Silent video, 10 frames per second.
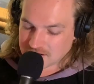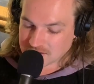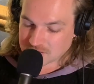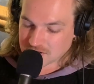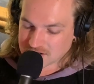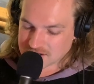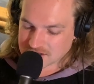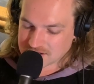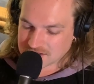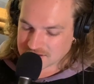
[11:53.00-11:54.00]
project
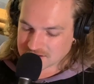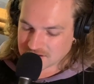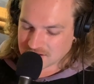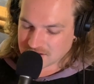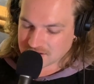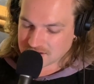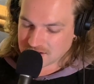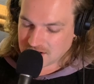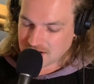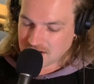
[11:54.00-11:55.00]
is called
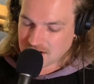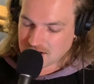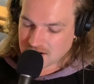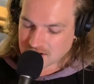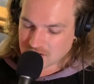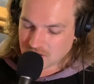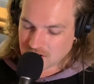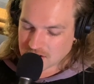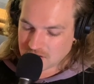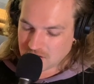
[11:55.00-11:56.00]

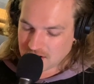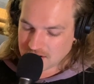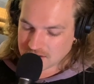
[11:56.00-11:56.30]
Akoakoa.